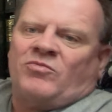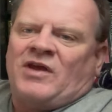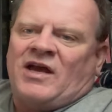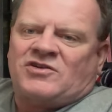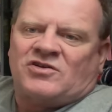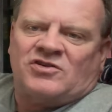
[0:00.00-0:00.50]

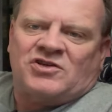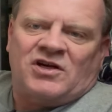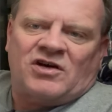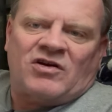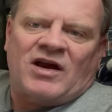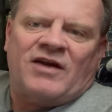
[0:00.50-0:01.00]
National
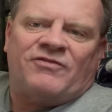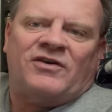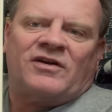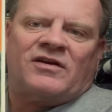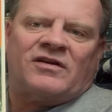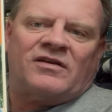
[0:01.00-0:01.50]

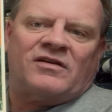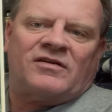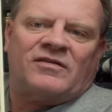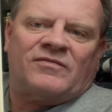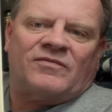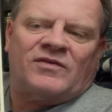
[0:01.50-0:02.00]
Geographic.
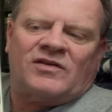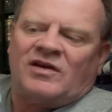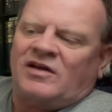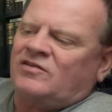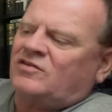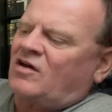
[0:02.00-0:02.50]

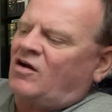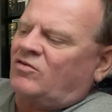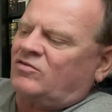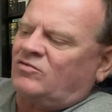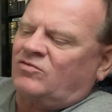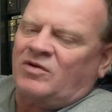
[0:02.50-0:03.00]
See, it's all
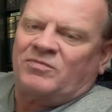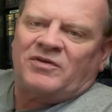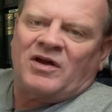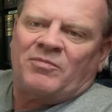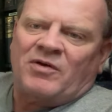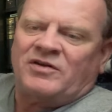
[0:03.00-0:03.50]
ripped
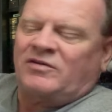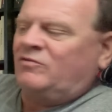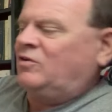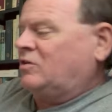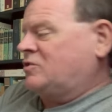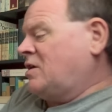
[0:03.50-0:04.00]
up.
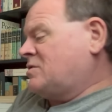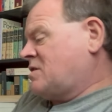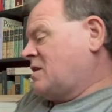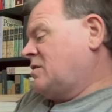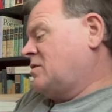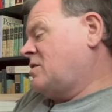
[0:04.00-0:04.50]
You could just
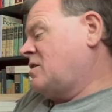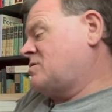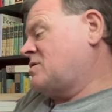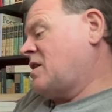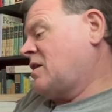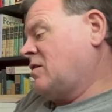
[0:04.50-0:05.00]
take the
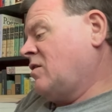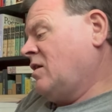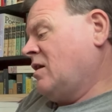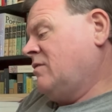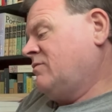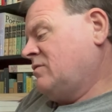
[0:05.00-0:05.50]
dust jacket
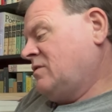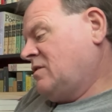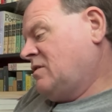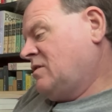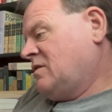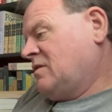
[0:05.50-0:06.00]
off,
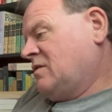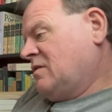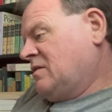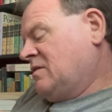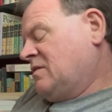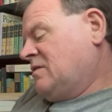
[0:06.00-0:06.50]

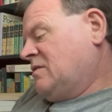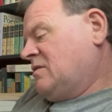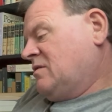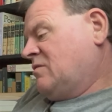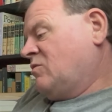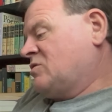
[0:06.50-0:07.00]

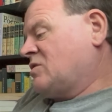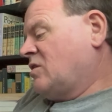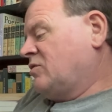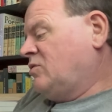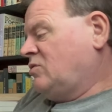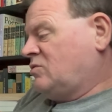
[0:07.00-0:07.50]
which
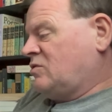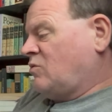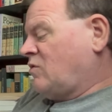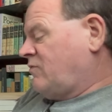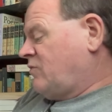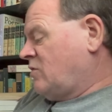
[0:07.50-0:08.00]
I'll do
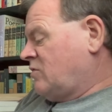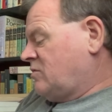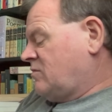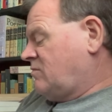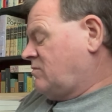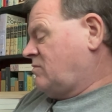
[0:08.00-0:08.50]
for
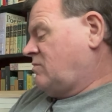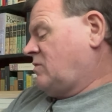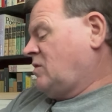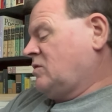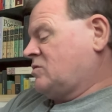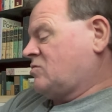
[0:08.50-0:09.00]

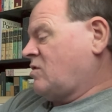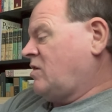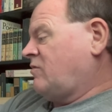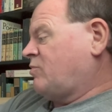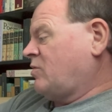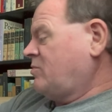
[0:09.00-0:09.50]

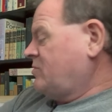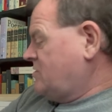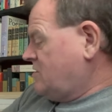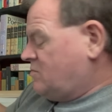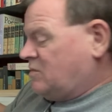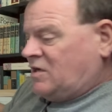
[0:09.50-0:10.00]
illustrative
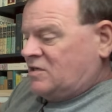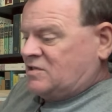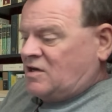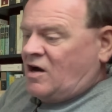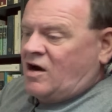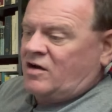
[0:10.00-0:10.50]
purposes, because
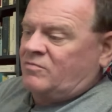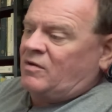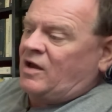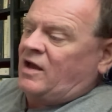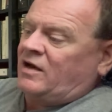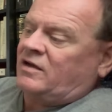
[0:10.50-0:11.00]
the
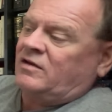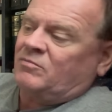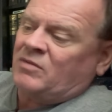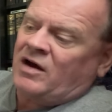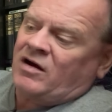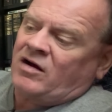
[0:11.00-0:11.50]
hardback,
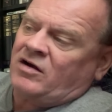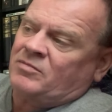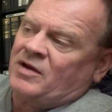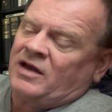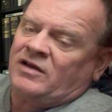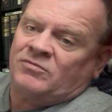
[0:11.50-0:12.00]
bare
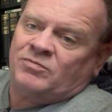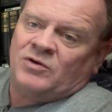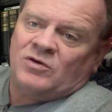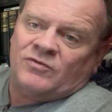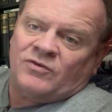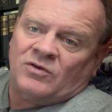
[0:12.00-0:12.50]
hardback, is
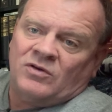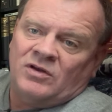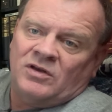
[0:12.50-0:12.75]
beautiful.